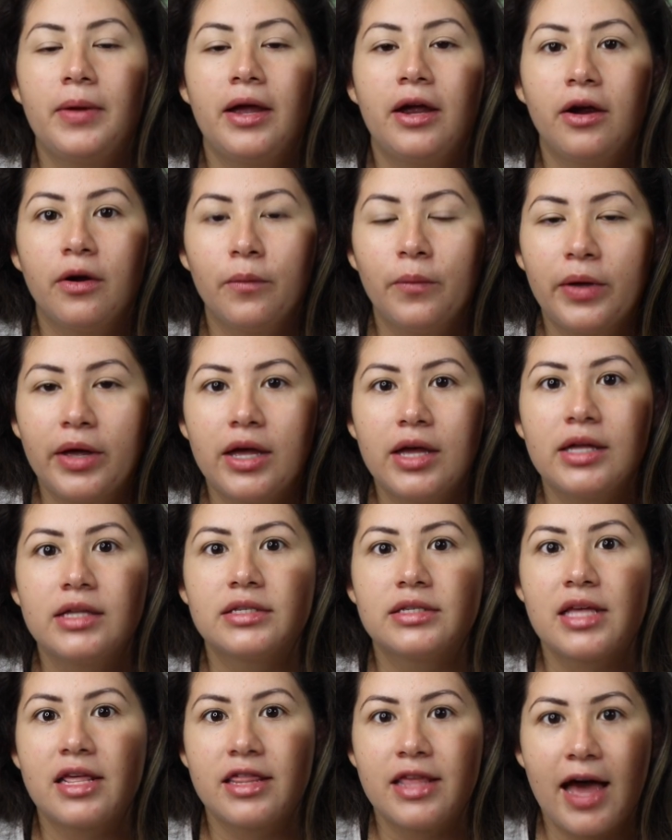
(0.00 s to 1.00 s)

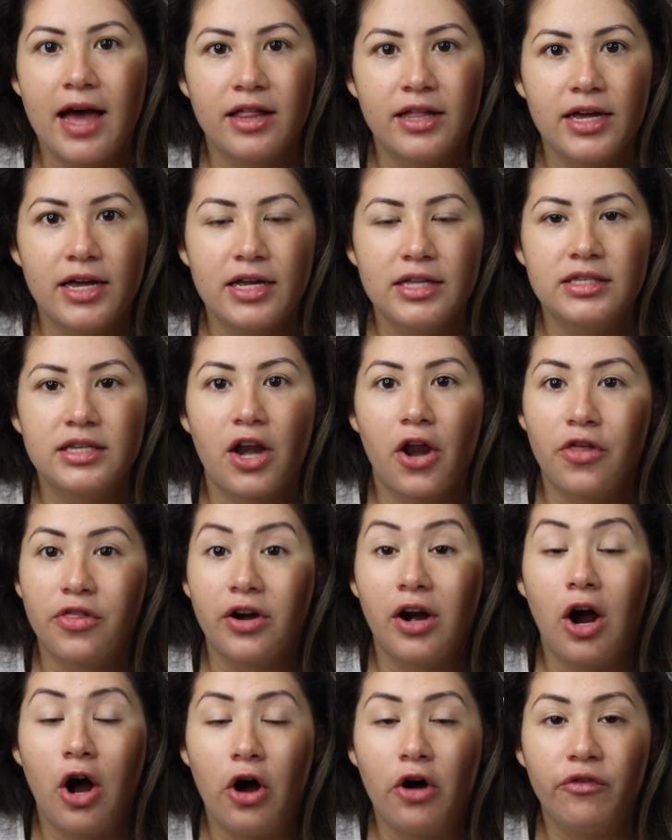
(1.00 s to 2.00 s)
parabens, phthalates, and
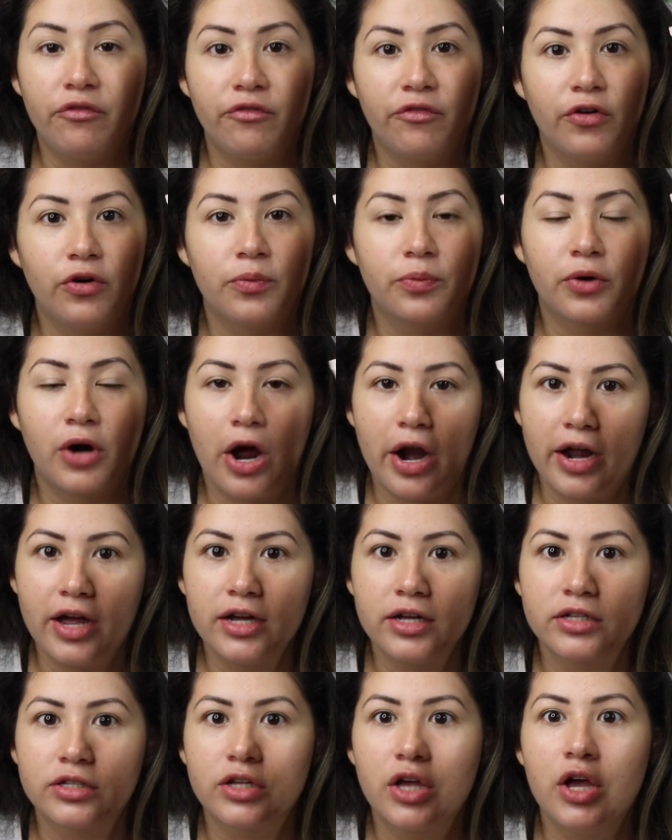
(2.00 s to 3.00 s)
other harmful
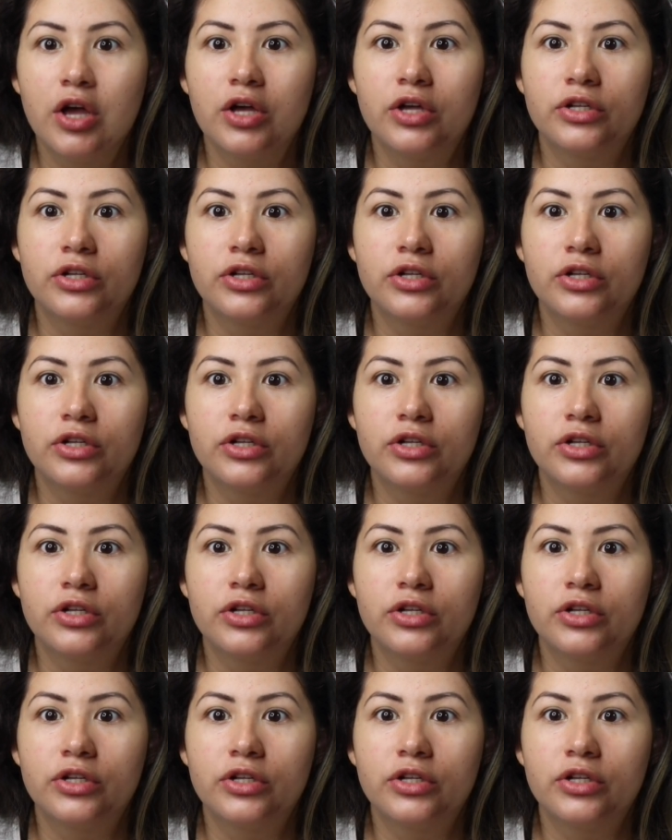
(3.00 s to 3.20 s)
products.